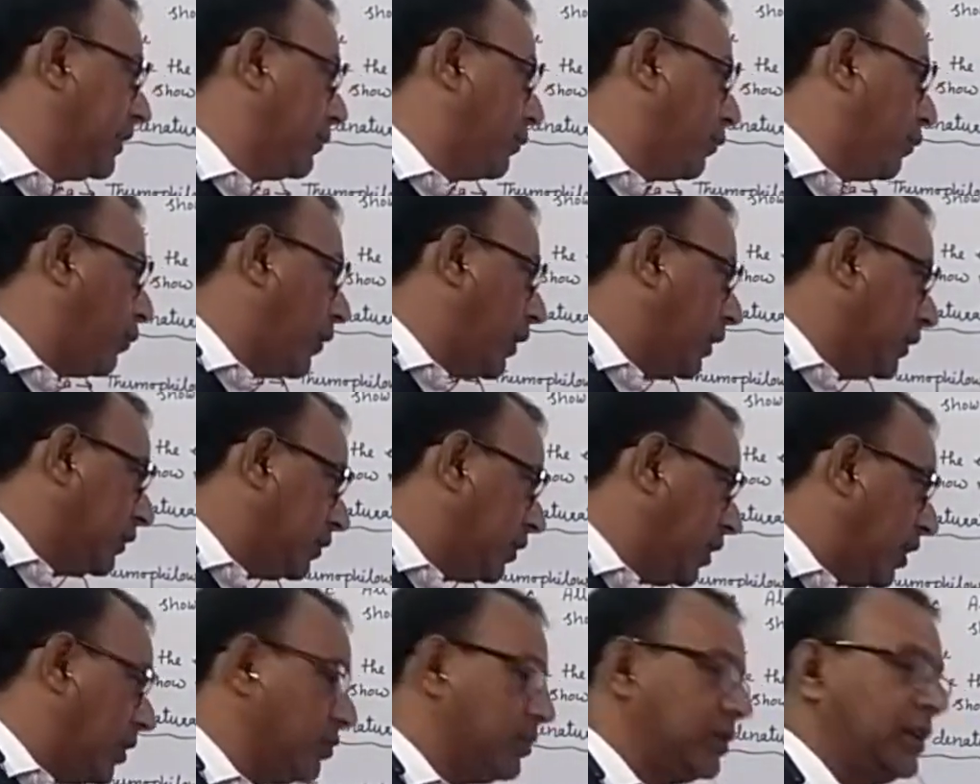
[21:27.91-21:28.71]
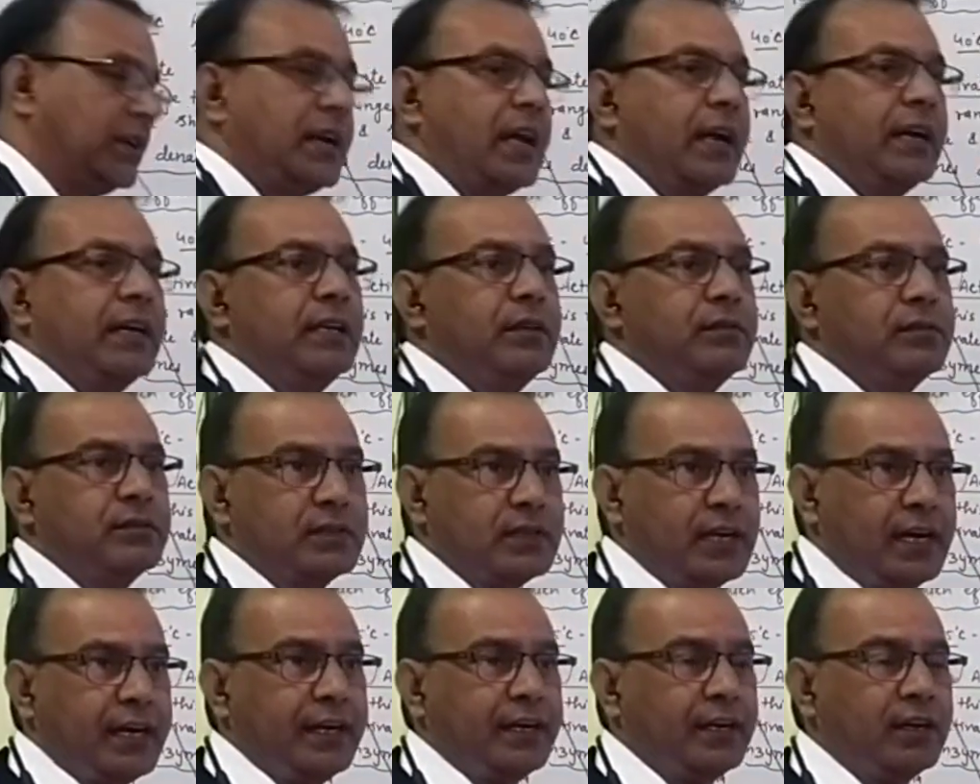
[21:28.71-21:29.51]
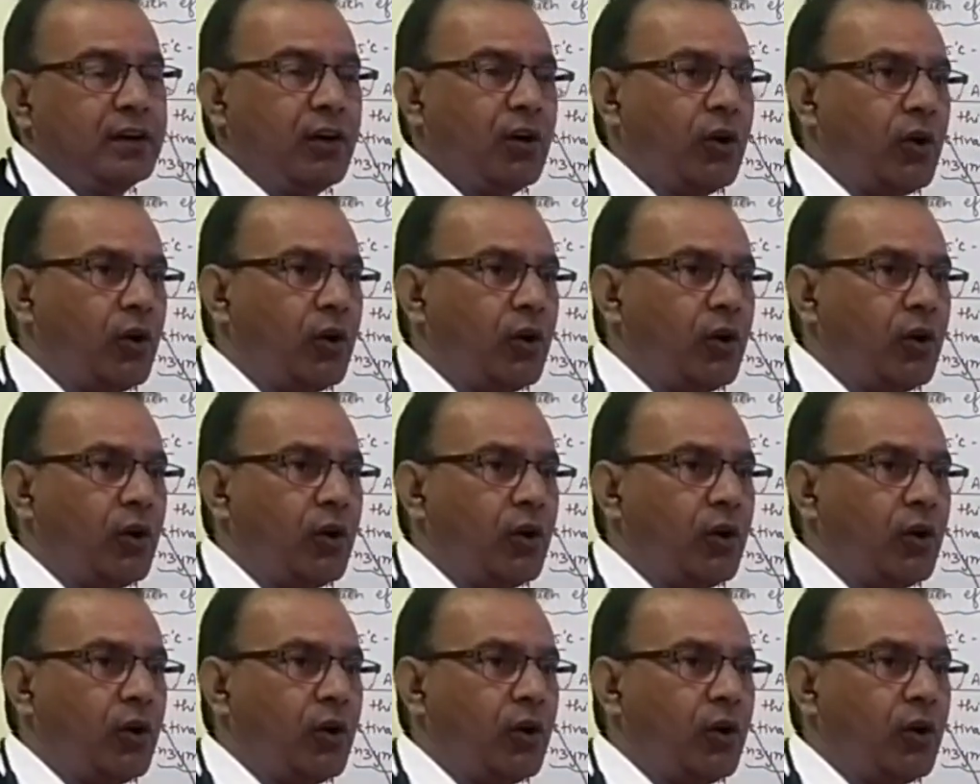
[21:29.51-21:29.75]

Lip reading: and 1000 active site,